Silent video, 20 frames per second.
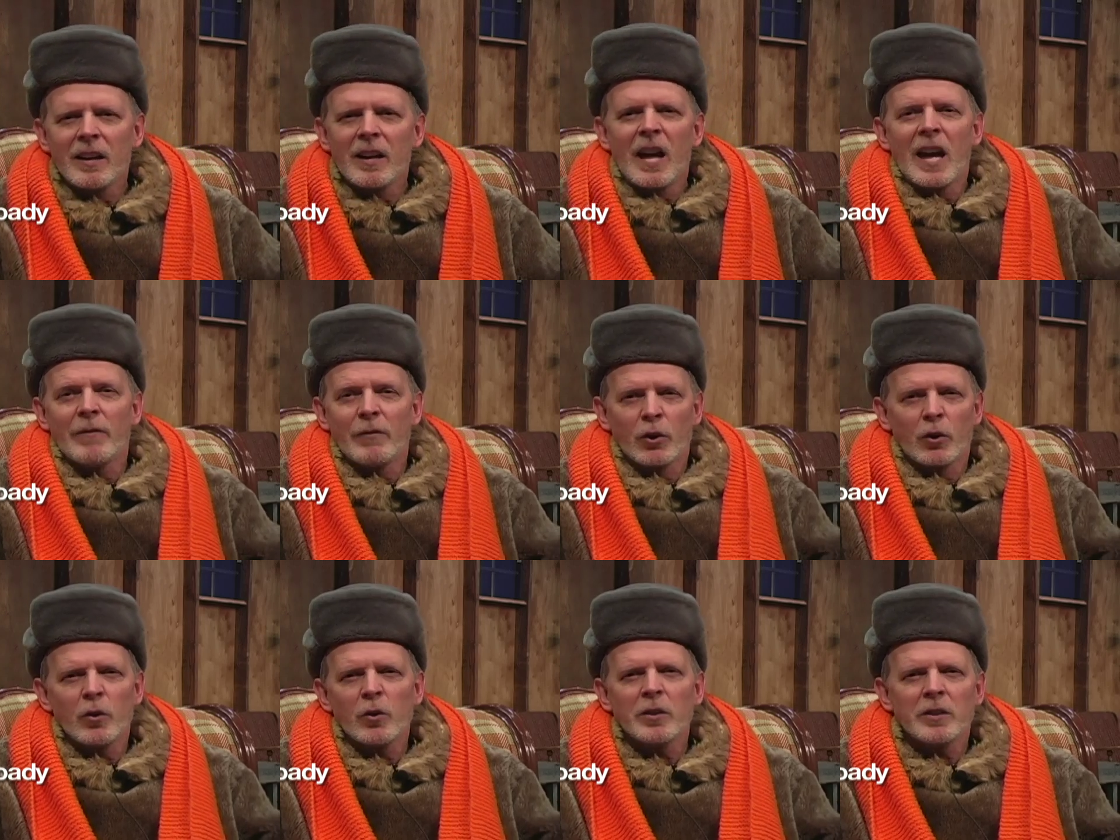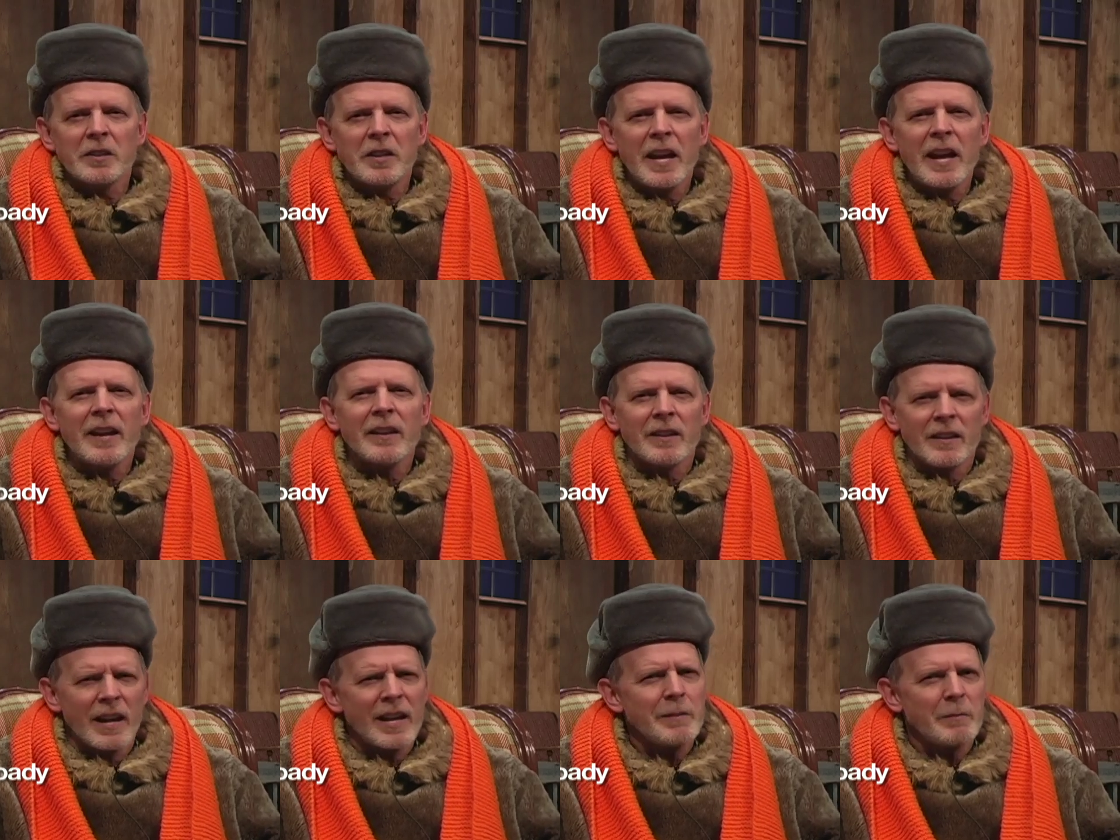have a good day the
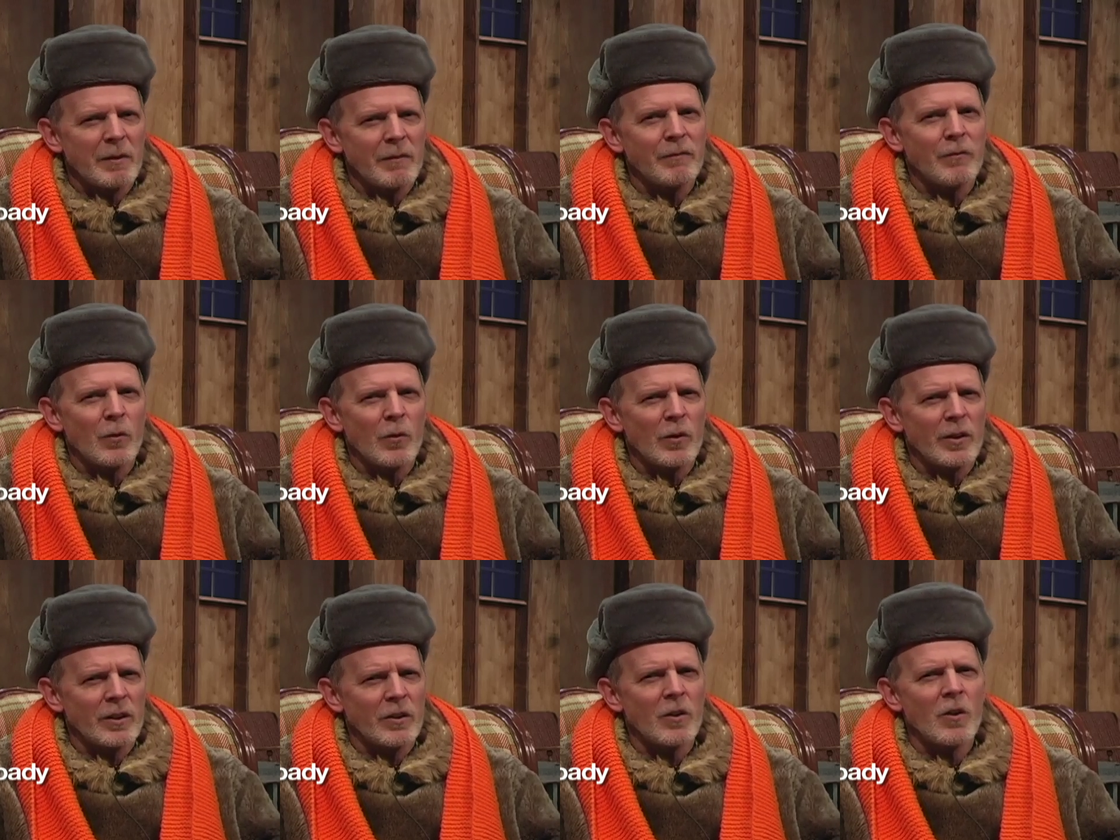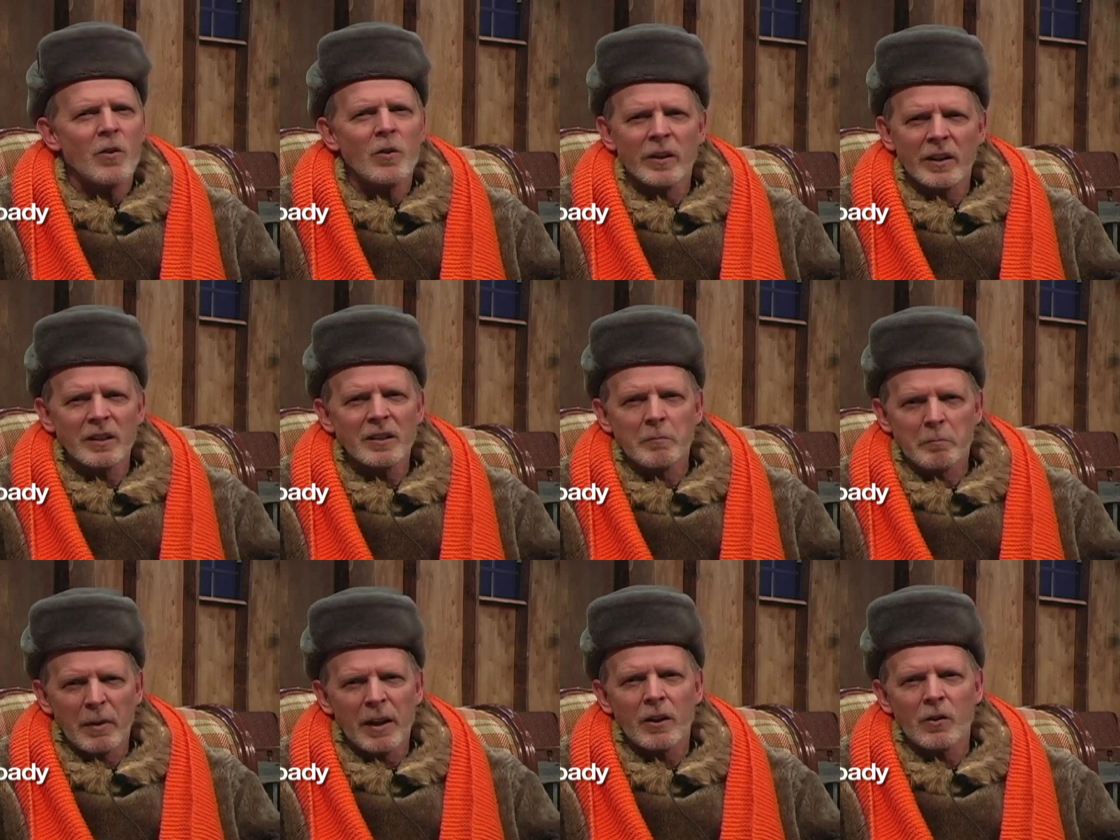night before, you know, get to
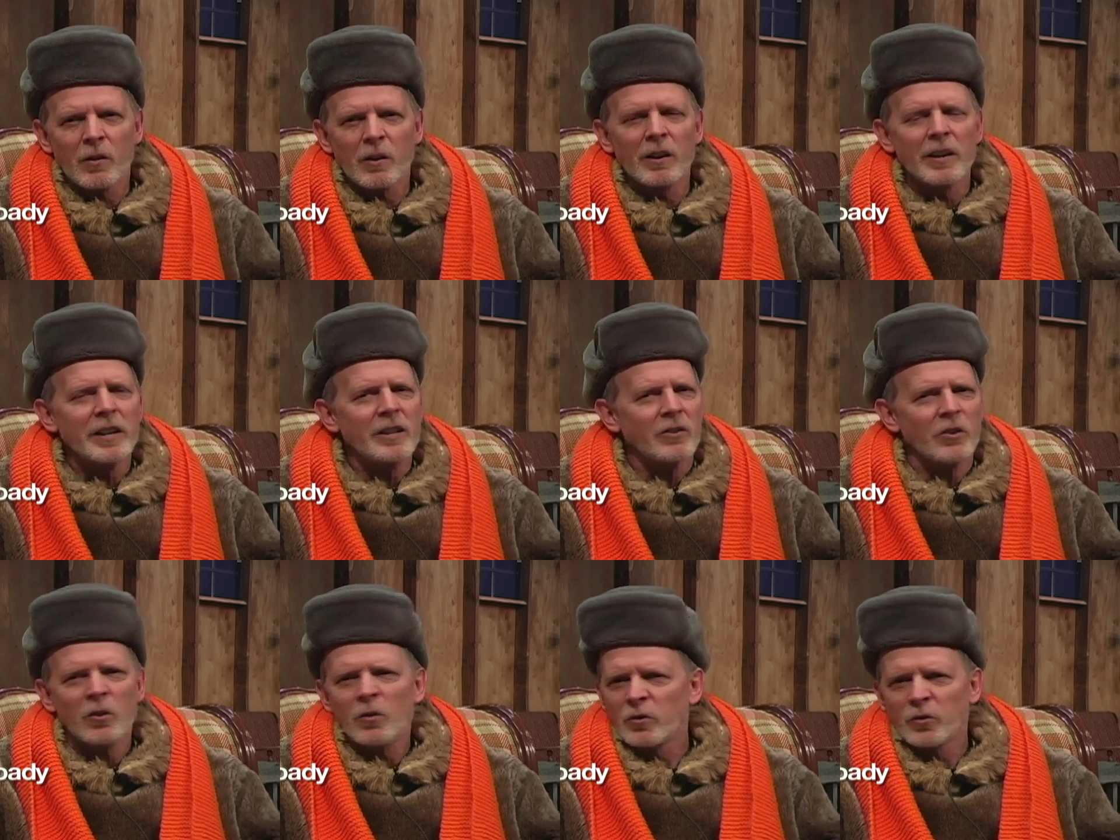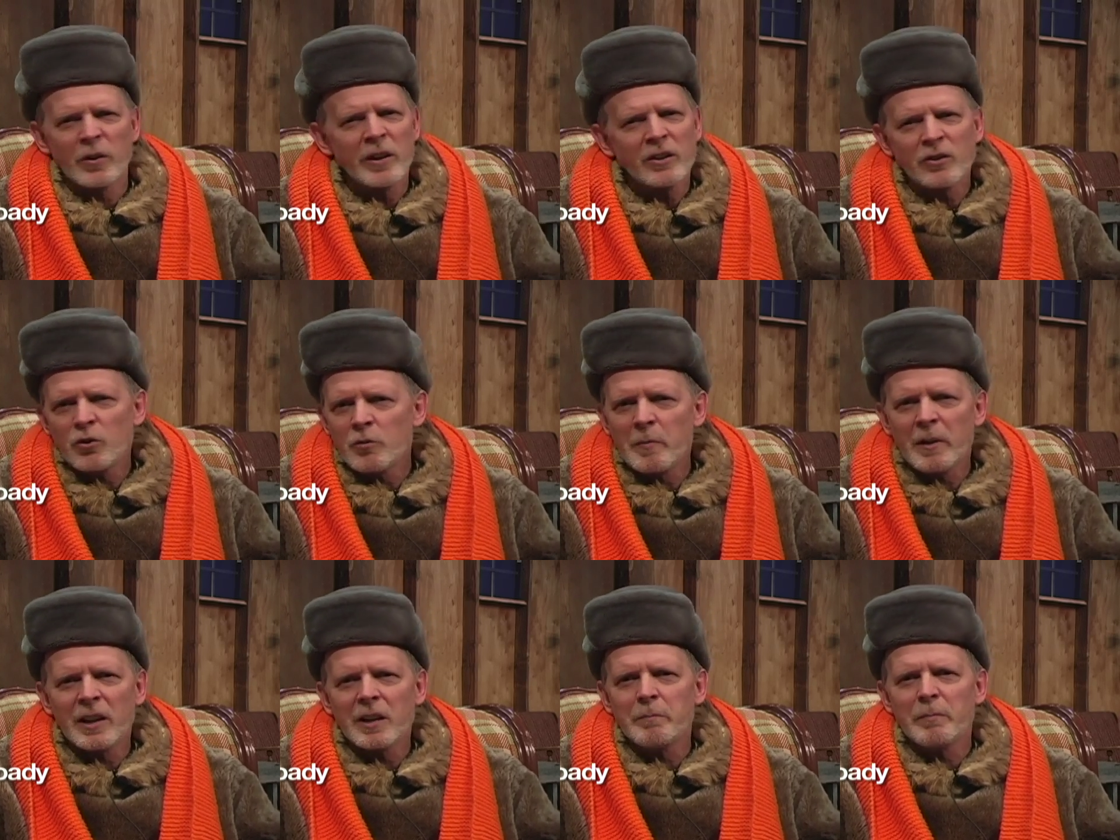bed early, don't drink too
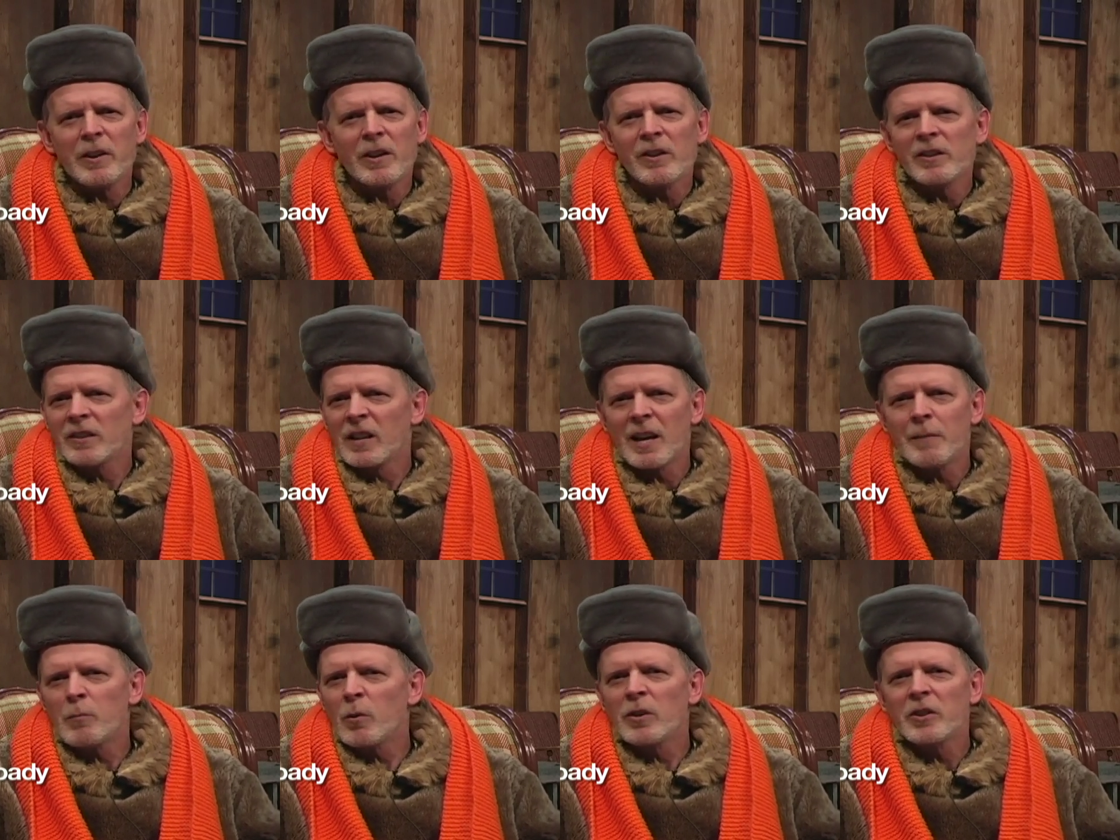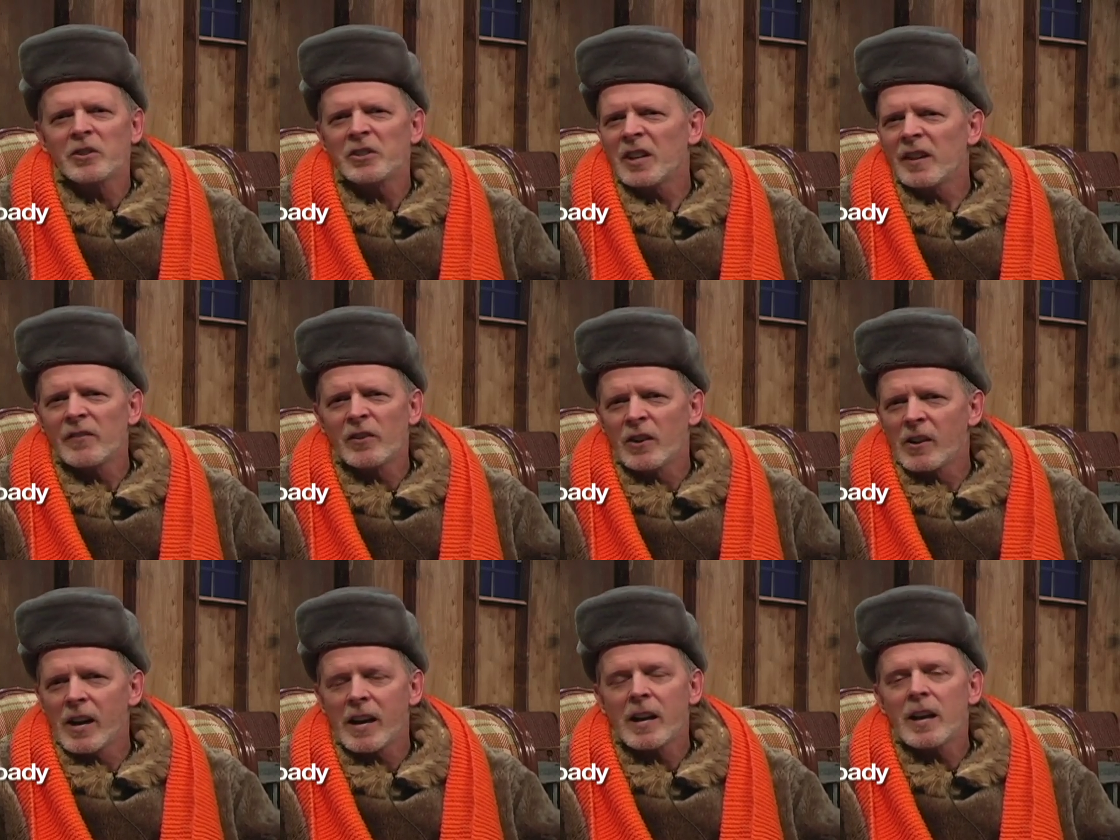many beers, not more than seven
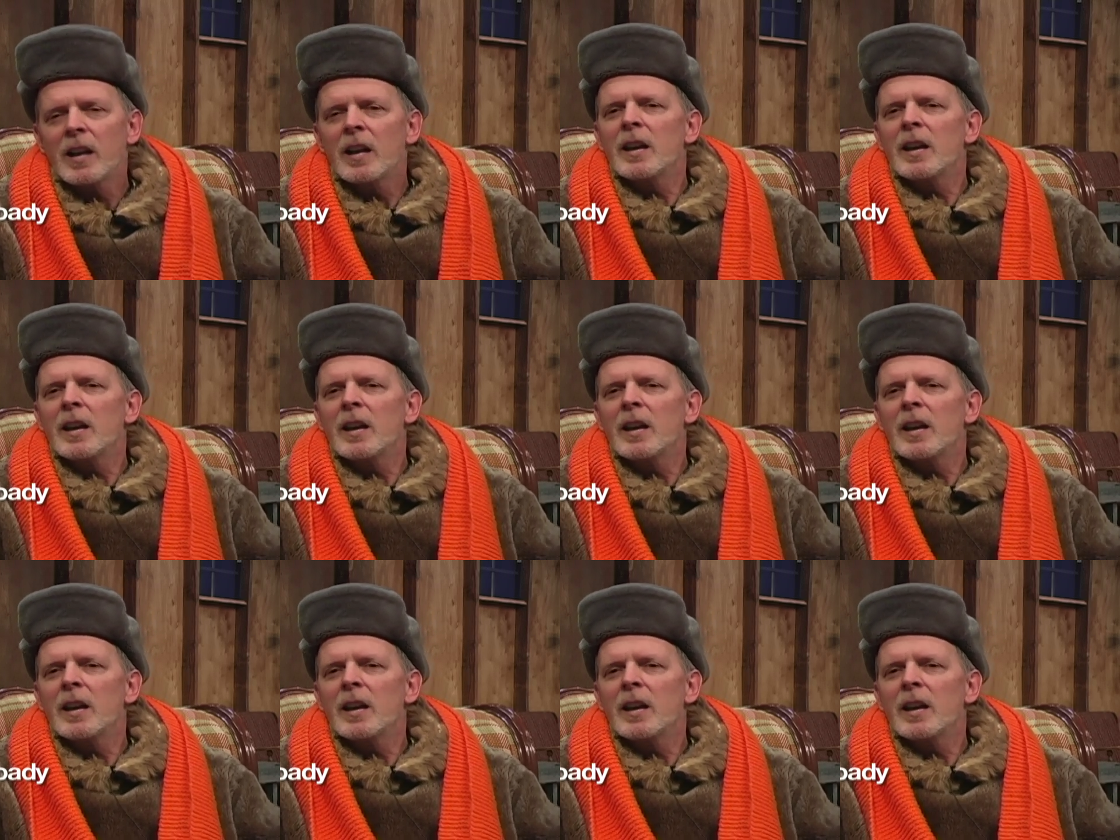or eight.